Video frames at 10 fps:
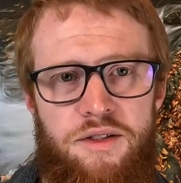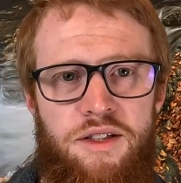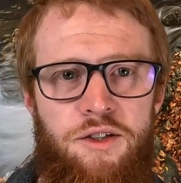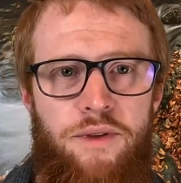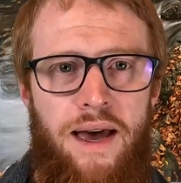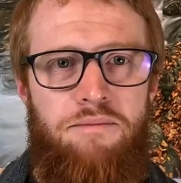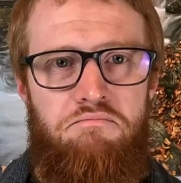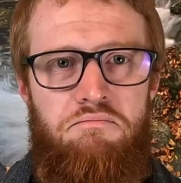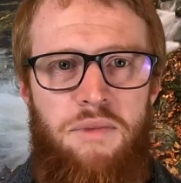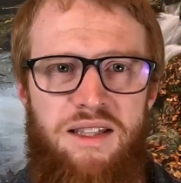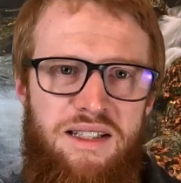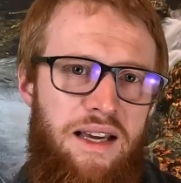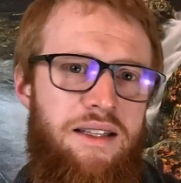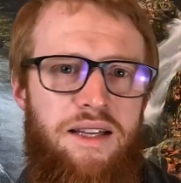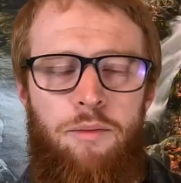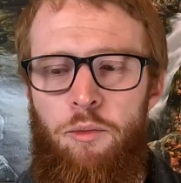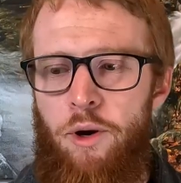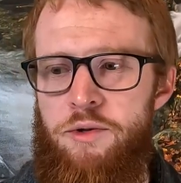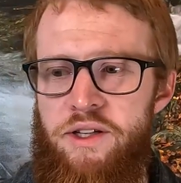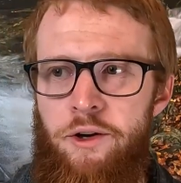to do that second type of
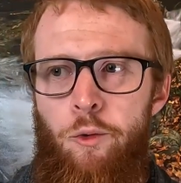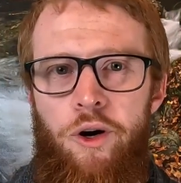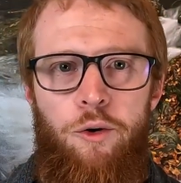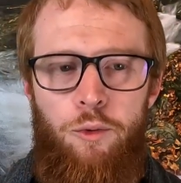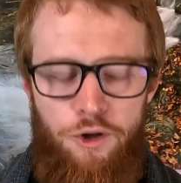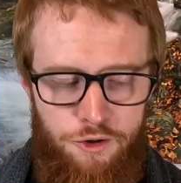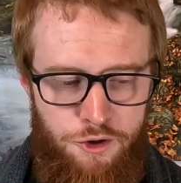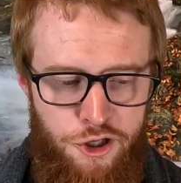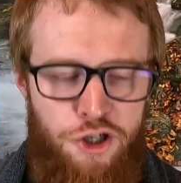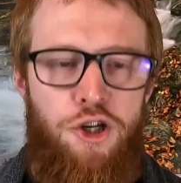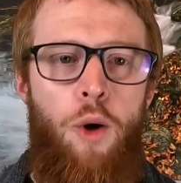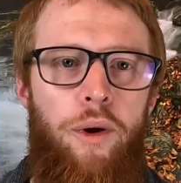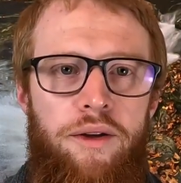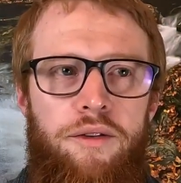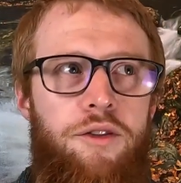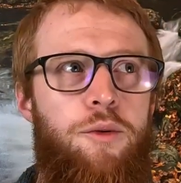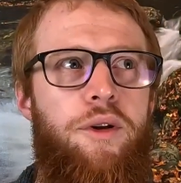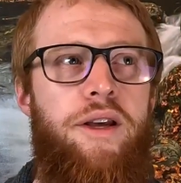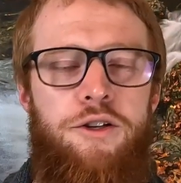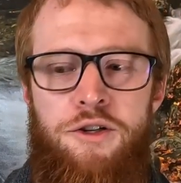boasting, where we're showing the
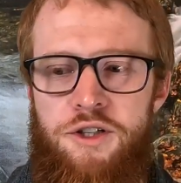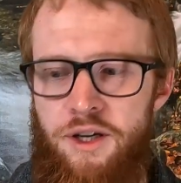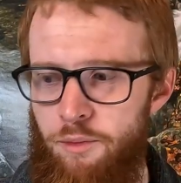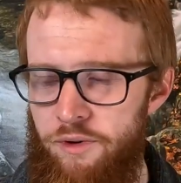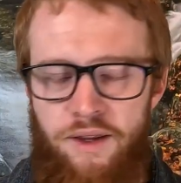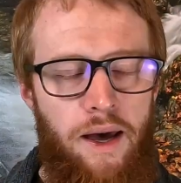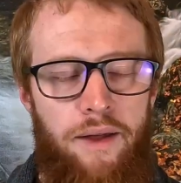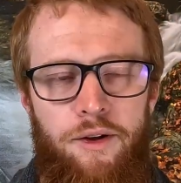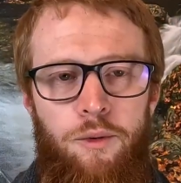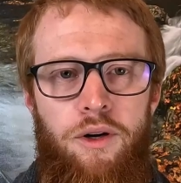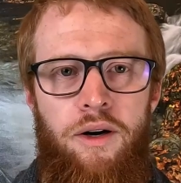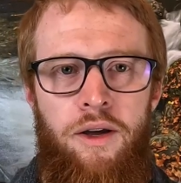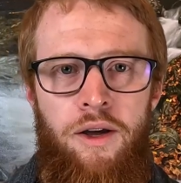relationship with God, that we're